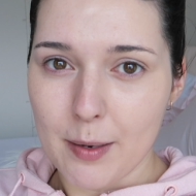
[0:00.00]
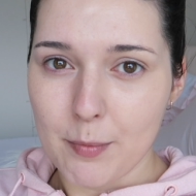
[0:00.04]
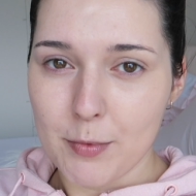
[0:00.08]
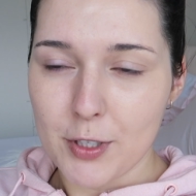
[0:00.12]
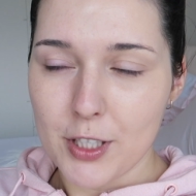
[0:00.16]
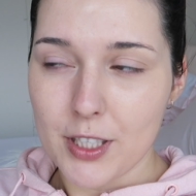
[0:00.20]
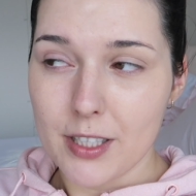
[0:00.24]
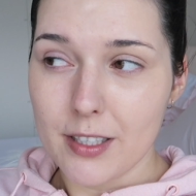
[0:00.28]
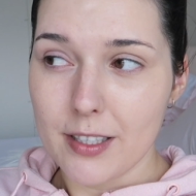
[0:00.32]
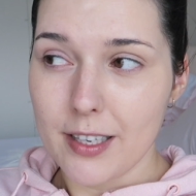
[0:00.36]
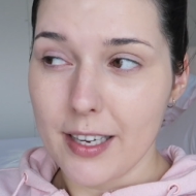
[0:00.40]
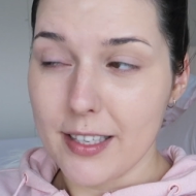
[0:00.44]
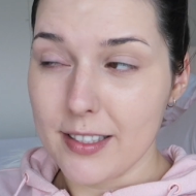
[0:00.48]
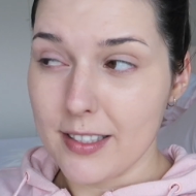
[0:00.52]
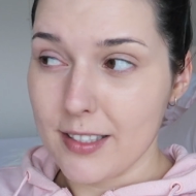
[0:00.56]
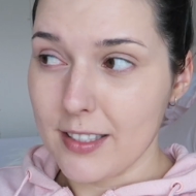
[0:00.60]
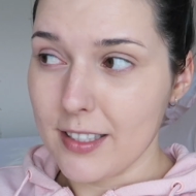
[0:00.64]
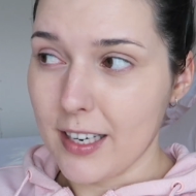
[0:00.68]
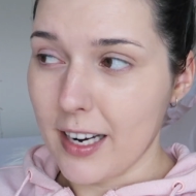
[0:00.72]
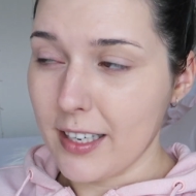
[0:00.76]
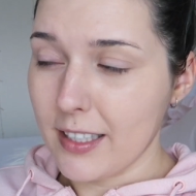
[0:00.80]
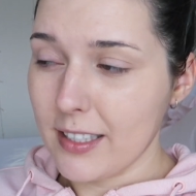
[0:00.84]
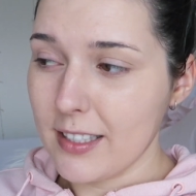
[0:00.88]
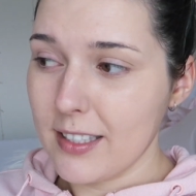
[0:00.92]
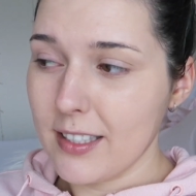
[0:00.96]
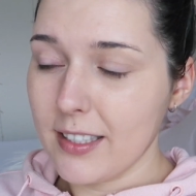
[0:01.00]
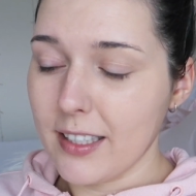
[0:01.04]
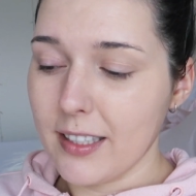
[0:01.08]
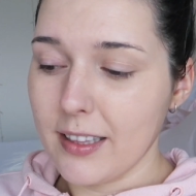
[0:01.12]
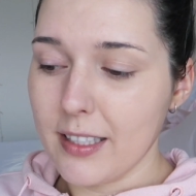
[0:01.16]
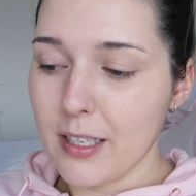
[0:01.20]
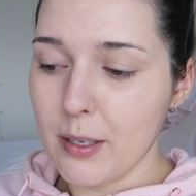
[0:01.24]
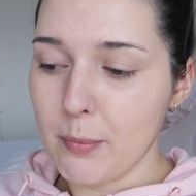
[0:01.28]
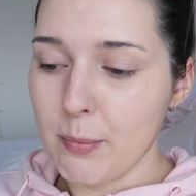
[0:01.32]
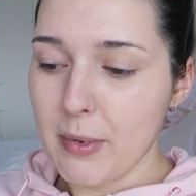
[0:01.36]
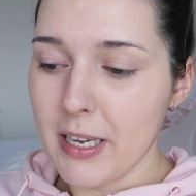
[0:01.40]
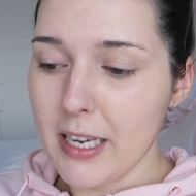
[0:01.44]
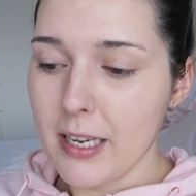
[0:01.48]
She has darker skin
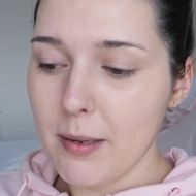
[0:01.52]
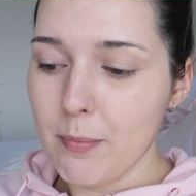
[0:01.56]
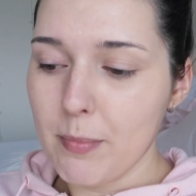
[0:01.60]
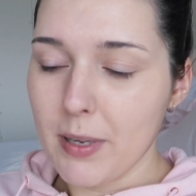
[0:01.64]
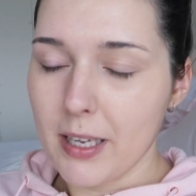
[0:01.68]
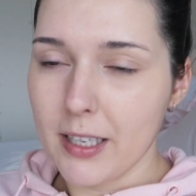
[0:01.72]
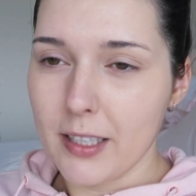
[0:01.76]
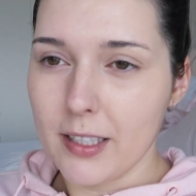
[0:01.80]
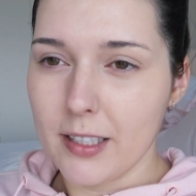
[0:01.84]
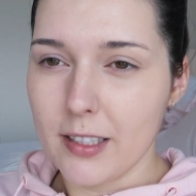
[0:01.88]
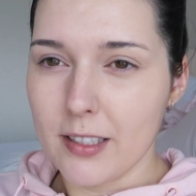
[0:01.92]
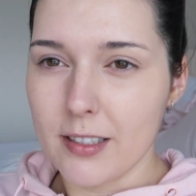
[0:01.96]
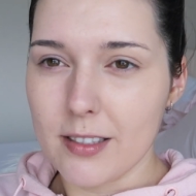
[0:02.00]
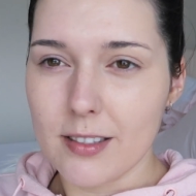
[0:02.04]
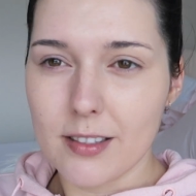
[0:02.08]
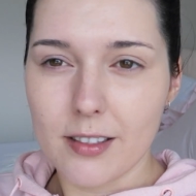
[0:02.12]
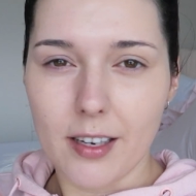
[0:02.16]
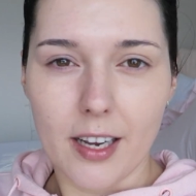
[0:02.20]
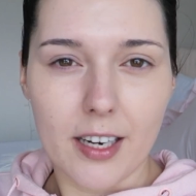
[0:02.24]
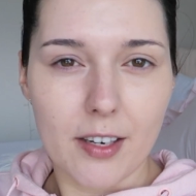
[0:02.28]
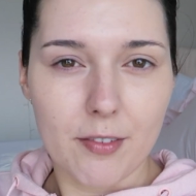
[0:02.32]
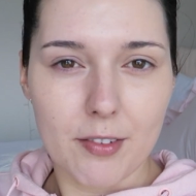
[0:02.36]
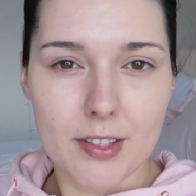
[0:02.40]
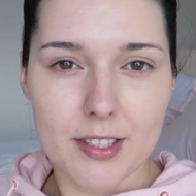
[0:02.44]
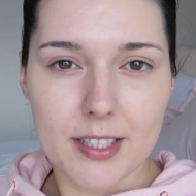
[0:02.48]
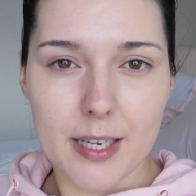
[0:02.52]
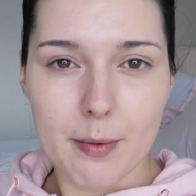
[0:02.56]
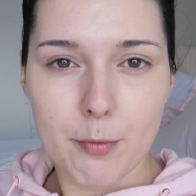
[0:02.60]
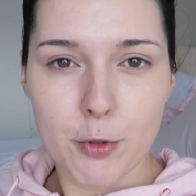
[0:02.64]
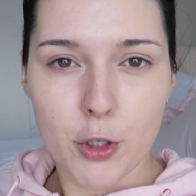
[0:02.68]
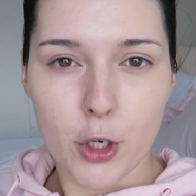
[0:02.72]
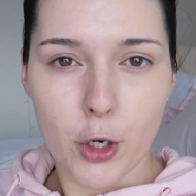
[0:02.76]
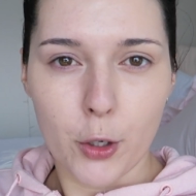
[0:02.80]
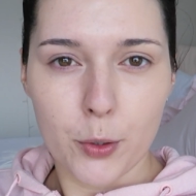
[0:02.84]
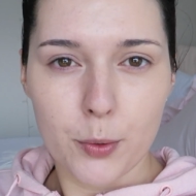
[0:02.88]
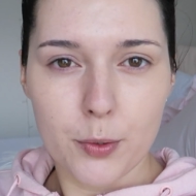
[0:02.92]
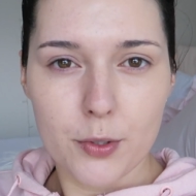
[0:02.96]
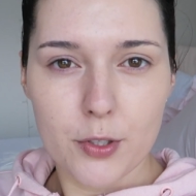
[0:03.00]
than me, but it is kind of the same
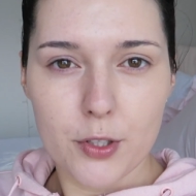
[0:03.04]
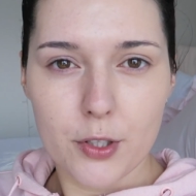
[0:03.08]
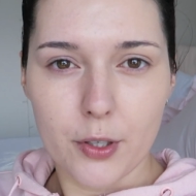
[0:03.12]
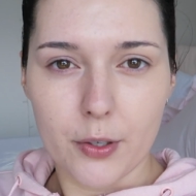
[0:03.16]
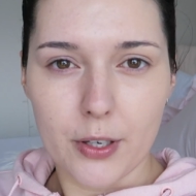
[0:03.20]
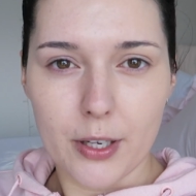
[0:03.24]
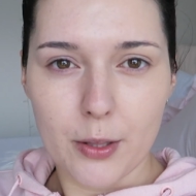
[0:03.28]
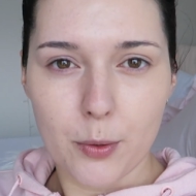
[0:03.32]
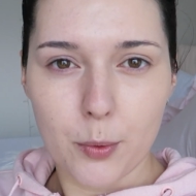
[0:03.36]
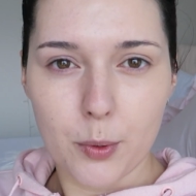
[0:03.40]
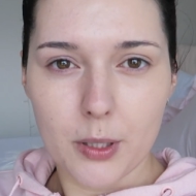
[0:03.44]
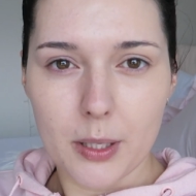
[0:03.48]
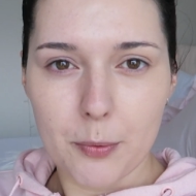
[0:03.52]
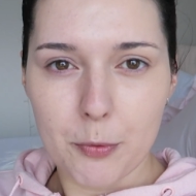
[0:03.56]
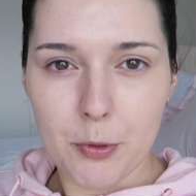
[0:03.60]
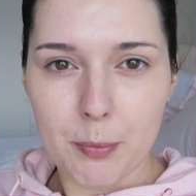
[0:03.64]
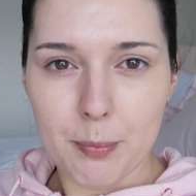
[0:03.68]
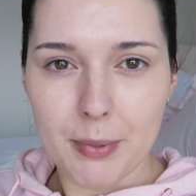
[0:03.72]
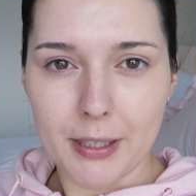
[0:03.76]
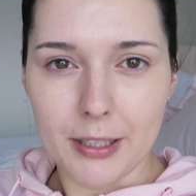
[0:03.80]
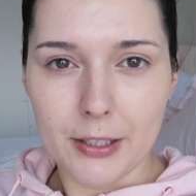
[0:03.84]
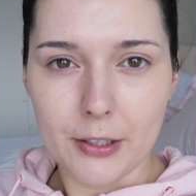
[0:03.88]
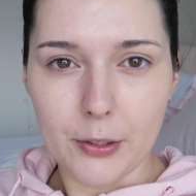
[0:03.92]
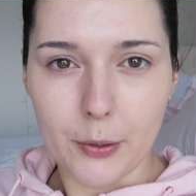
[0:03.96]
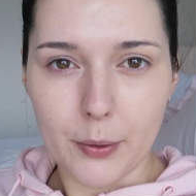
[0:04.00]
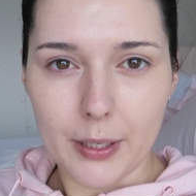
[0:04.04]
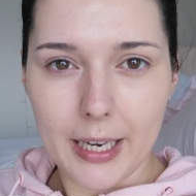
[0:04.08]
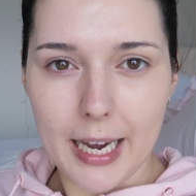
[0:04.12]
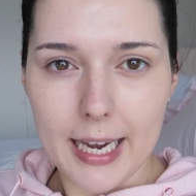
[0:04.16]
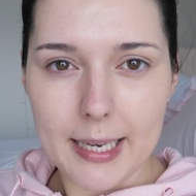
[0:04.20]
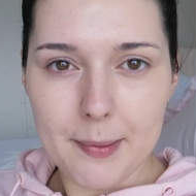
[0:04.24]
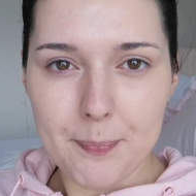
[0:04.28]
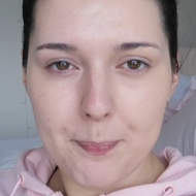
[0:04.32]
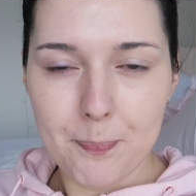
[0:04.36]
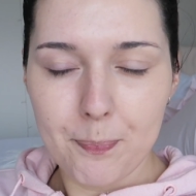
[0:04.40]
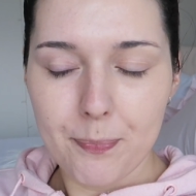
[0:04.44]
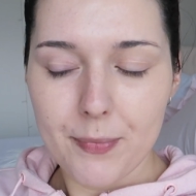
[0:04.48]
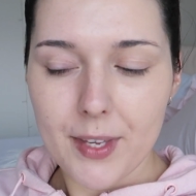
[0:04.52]
tone, so I thought that would be
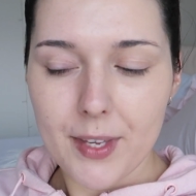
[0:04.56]
okay.